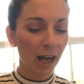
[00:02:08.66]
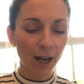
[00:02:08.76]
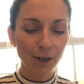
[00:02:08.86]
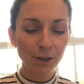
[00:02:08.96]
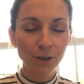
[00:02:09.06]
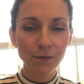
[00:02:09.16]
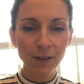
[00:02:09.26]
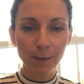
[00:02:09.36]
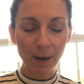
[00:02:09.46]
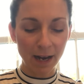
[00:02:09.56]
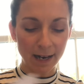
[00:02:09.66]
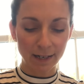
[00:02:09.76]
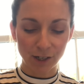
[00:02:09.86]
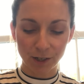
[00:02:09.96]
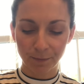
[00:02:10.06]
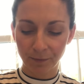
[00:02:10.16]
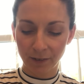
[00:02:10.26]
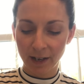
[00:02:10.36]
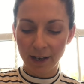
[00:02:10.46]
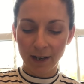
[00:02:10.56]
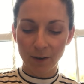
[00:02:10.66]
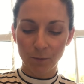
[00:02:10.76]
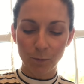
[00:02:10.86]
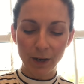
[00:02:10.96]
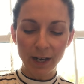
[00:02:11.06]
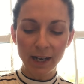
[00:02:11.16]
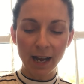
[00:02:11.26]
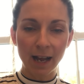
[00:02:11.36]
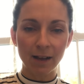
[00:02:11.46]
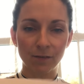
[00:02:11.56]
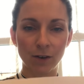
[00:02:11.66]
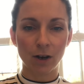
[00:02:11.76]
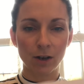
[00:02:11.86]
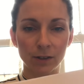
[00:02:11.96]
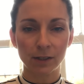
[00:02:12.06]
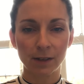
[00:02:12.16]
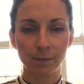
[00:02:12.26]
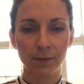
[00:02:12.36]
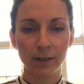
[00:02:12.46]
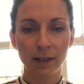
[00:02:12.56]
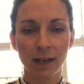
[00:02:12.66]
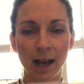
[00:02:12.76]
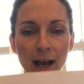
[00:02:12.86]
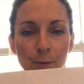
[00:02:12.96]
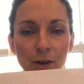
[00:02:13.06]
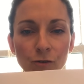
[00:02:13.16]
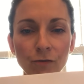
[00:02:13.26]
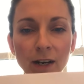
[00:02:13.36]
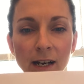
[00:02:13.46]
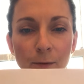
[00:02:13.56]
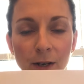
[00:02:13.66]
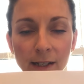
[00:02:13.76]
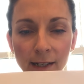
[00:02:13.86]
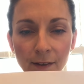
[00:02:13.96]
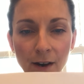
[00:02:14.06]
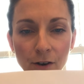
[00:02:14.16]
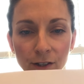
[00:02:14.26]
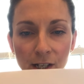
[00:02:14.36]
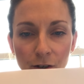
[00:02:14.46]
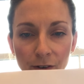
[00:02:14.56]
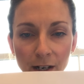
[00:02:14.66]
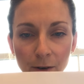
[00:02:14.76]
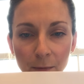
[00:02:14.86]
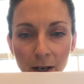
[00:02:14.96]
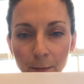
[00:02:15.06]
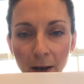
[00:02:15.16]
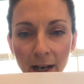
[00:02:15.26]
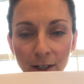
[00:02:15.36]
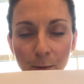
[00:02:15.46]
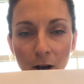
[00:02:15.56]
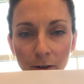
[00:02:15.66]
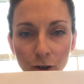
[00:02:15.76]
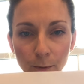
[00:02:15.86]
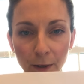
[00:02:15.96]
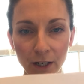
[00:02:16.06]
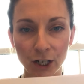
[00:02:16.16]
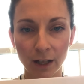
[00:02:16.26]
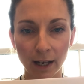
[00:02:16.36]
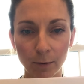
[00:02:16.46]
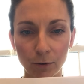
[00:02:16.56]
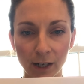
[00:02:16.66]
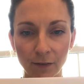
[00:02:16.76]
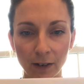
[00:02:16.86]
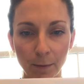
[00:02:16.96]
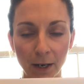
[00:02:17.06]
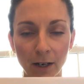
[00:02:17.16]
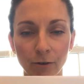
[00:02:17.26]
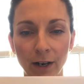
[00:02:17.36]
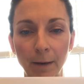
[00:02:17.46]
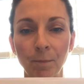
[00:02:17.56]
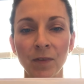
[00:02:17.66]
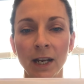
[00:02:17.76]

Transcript: Over the page, we have got our green words. Now, they're not in green on my page, but on your picture, they will definitely be in green.